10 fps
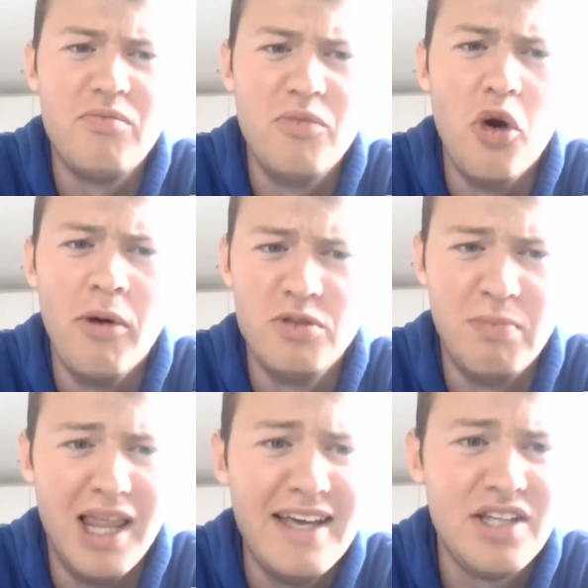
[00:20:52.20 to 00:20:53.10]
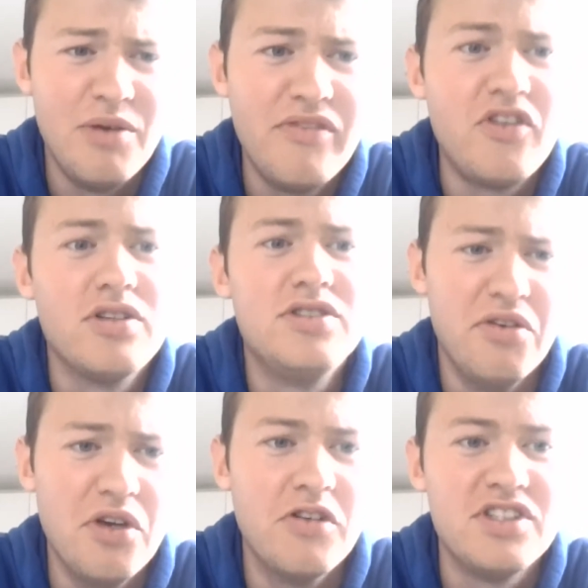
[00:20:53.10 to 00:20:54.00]
we're almost blessed that we've got
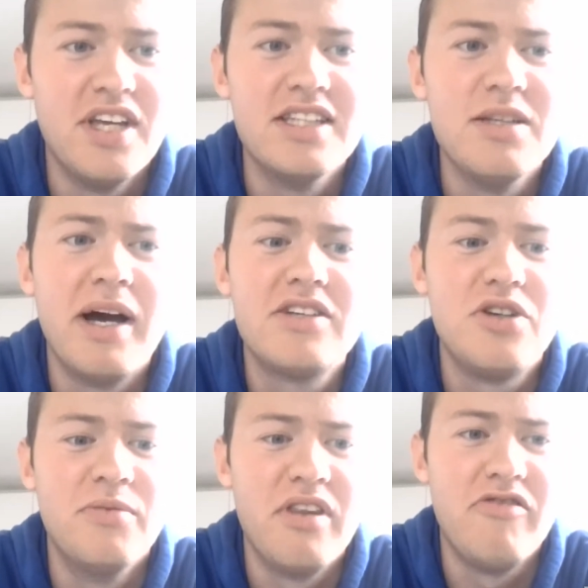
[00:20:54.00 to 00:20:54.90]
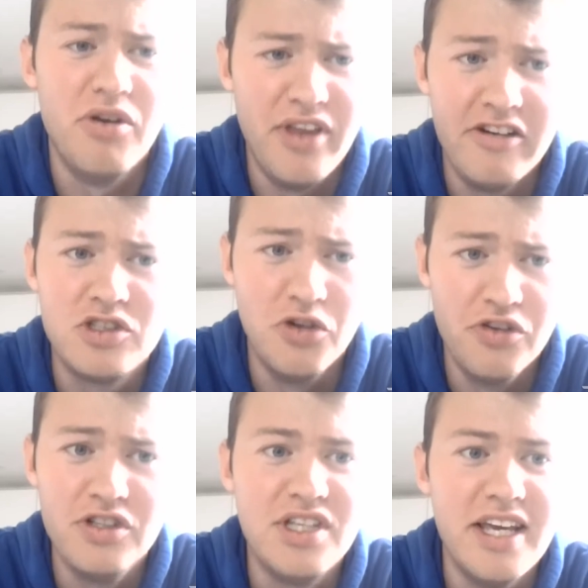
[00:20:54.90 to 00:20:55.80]
2 young centre-backs coming through that are as
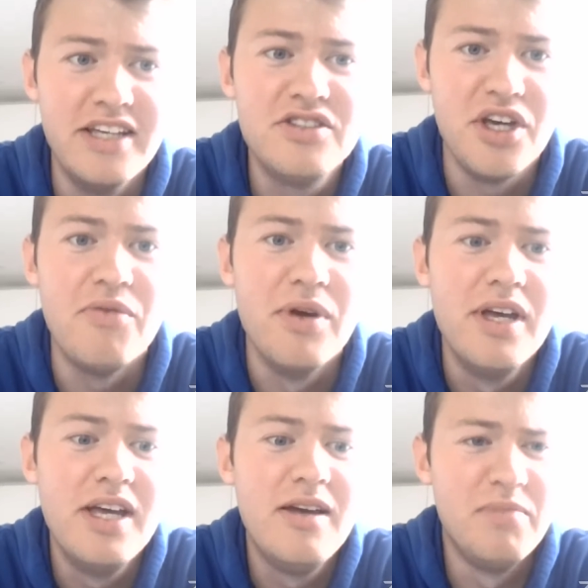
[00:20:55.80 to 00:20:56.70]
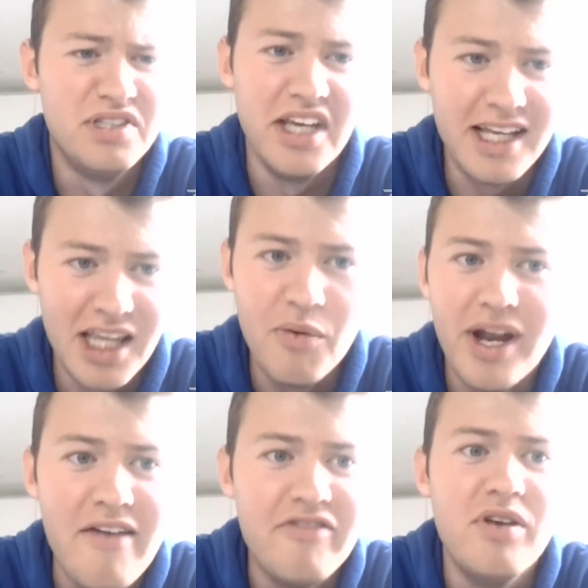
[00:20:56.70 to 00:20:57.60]
good as these two, particularly
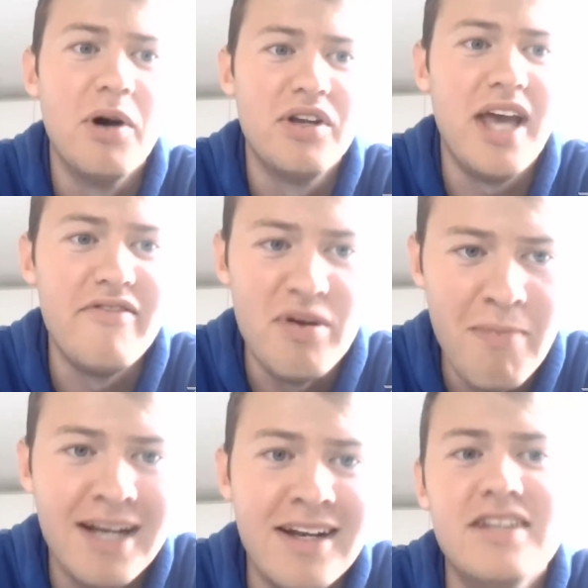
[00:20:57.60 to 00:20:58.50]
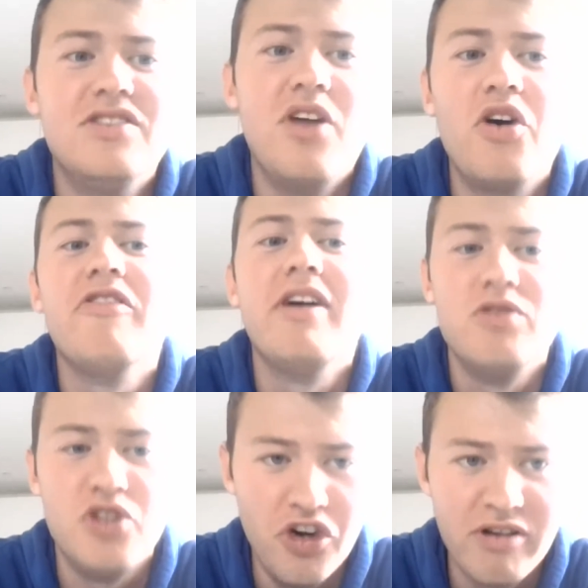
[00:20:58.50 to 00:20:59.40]
when every man and his dog
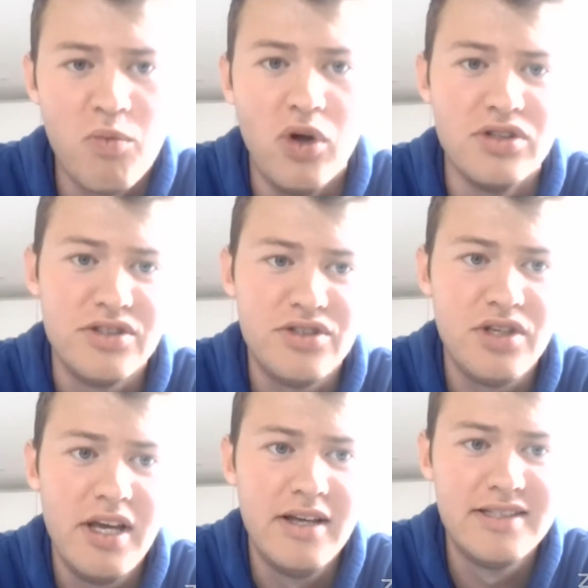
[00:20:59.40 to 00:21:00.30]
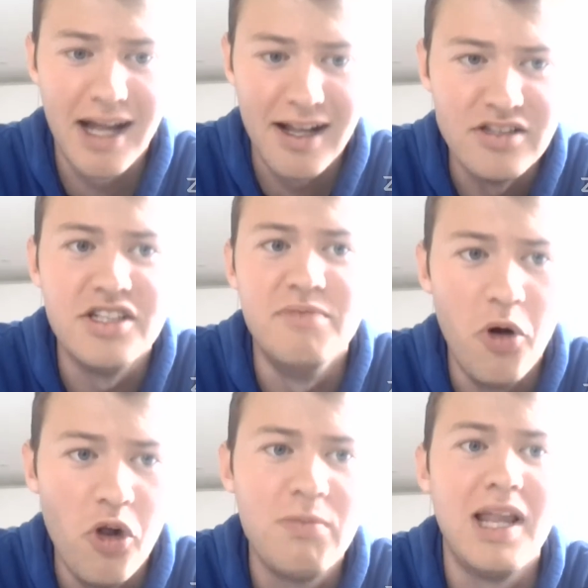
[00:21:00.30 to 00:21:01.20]
around Europe wants talented
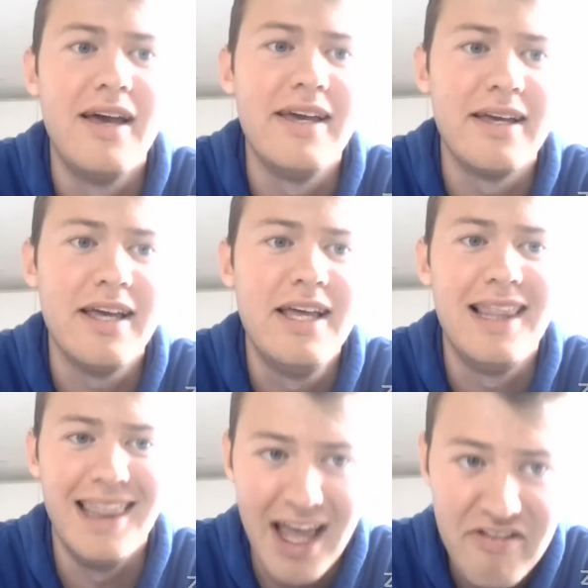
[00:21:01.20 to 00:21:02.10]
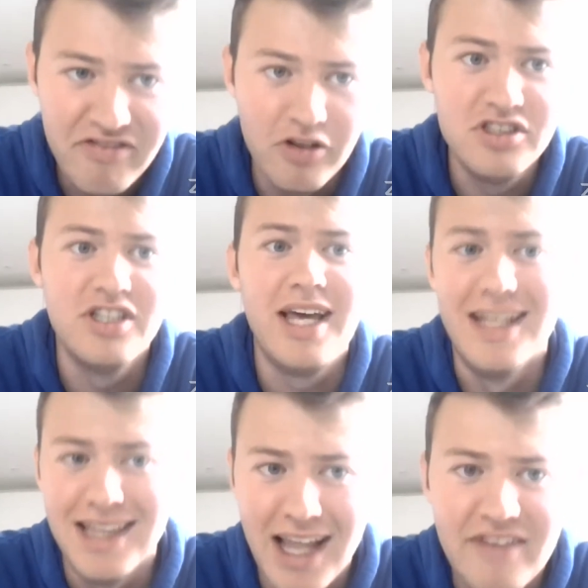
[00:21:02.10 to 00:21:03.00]
ball-playing, left-footed
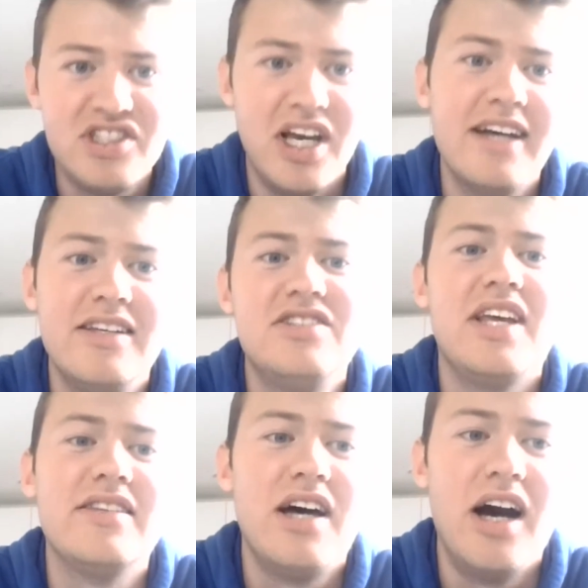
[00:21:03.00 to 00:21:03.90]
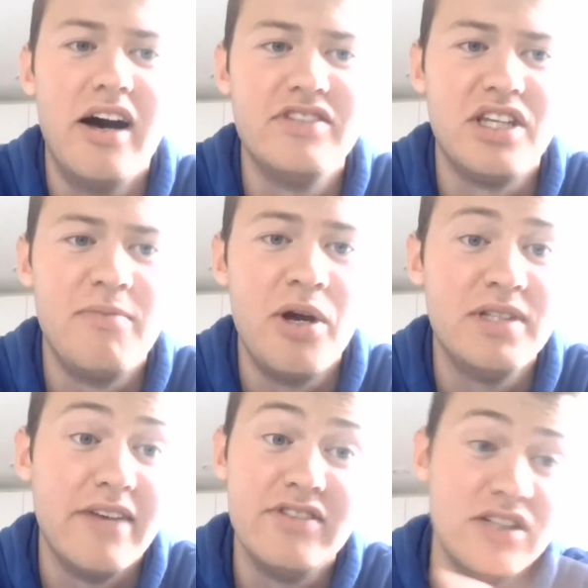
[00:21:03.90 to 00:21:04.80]
and left-sided centre-halves at the
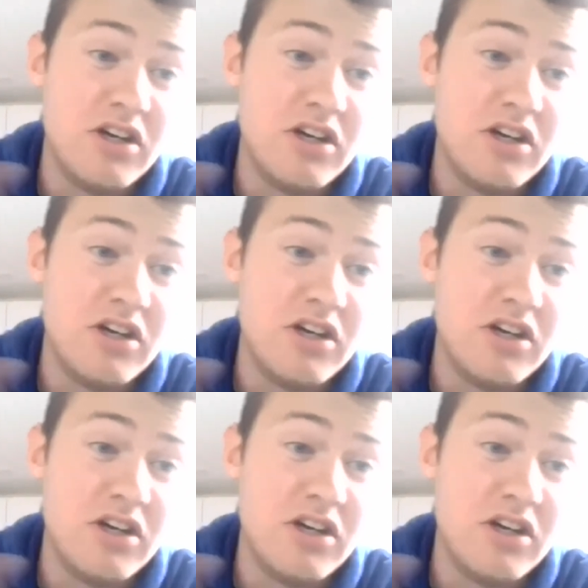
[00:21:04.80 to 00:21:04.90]
moment. Everton